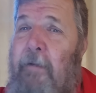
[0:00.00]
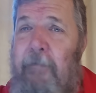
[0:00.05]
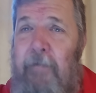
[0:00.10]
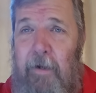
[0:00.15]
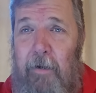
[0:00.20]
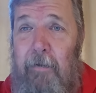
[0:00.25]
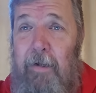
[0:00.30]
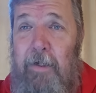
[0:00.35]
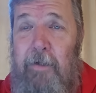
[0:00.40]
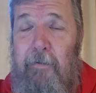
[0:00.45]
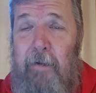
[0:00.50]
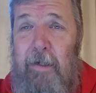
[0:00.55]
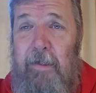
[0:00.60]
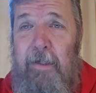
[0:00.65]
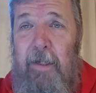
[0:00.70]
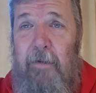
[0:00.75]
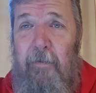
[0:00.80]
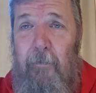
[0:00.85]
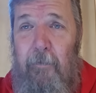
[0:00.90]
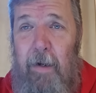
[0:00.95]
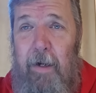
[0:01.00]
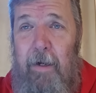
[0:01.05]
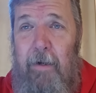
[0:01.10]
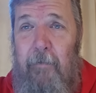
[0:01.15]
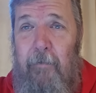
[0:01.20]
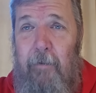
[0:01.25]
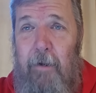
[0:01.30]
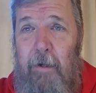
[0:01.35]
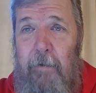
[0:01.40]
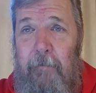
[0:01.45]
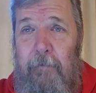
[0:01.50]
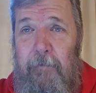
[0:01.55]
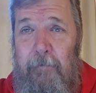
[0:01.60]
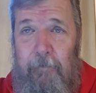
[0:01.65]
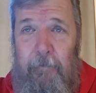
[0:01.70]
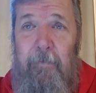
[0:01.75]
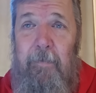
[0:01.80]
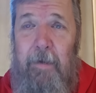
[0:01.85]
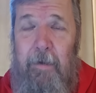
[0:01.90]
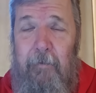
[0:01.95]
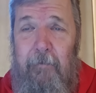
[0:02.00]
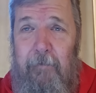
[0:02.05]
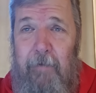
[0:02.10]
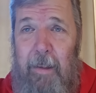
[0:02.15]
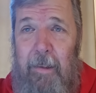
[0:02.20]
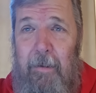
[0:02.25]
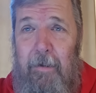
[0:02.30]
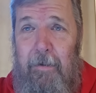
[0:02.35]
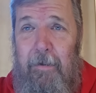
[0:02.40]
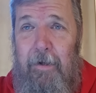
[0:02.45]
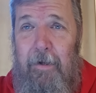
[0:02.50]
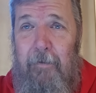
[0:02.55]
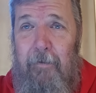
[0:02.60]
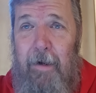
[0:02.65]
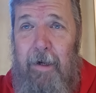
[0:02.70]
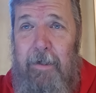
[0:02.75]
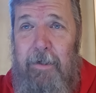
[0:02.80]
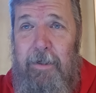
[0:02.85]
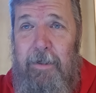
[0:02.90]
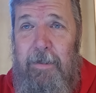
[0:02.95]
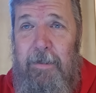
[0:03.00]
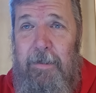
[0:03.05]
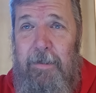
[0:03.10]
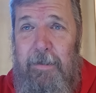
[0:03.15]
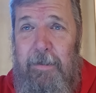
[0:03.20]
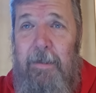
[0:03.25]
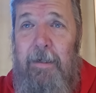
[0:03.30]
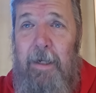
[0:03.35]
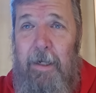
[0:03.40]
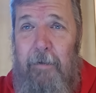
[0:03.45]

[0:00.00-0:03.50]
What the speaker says: If you're interested in winning one, follow the directions,